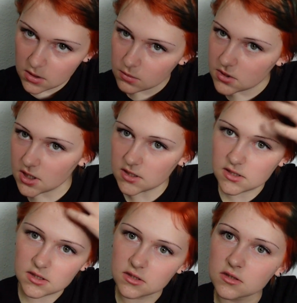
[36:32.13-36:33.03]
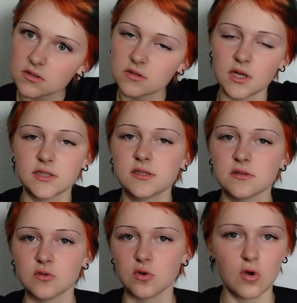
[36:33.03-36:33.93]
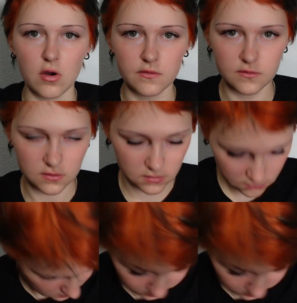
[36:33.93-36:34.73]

which actually doesn't look awful.